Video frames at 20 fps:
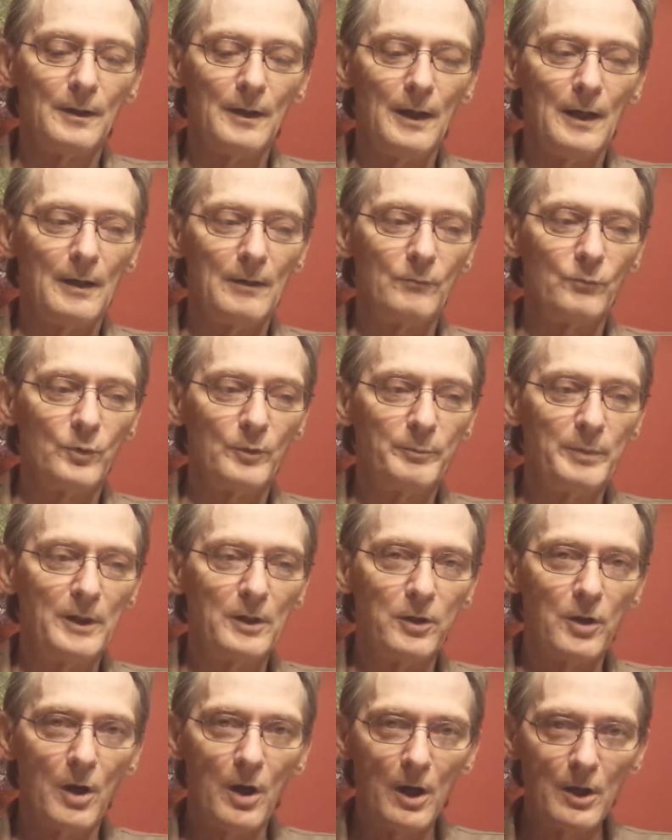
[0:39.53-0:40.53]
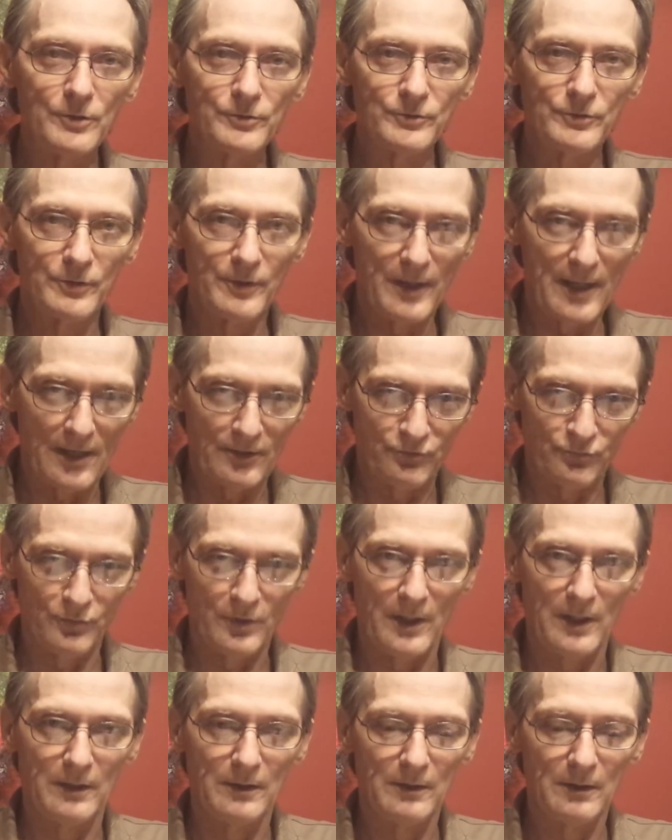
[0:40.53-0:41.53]
and would be lost to that
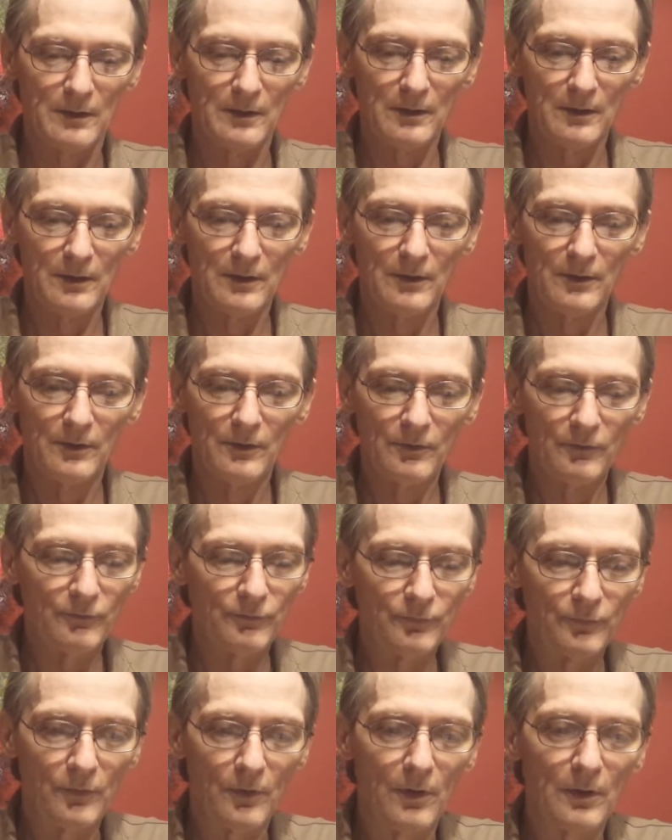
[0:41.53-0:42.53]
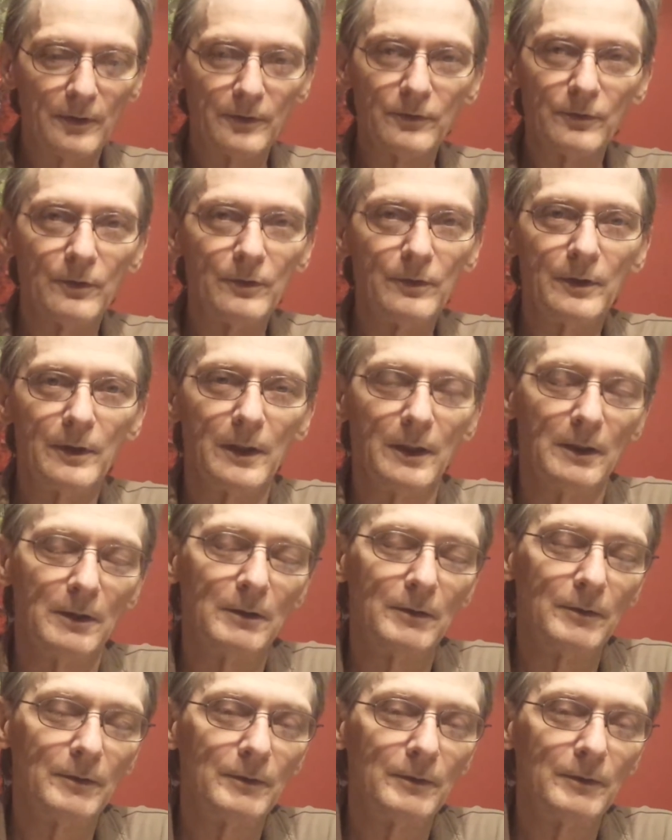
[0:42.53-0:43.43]
trait for all eternity.